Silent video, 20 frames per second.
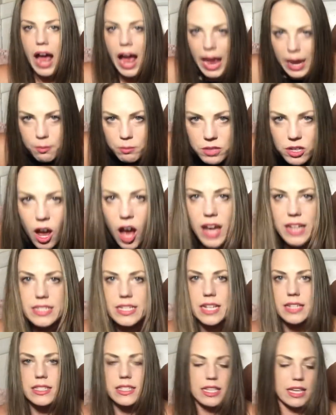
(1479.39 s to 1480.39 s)
I am not
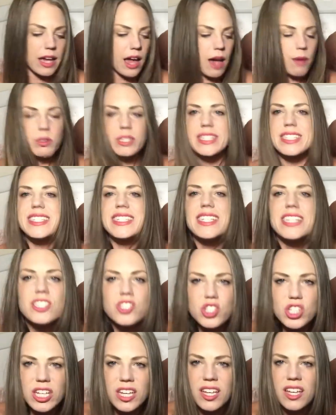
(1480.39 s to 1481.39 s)
dancing. I was
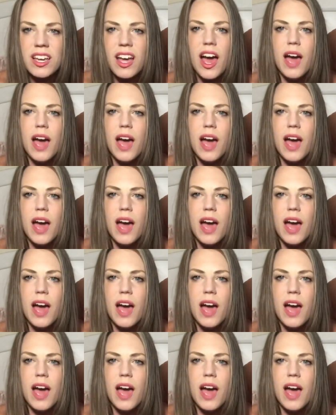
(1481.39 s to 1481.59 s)
teaching.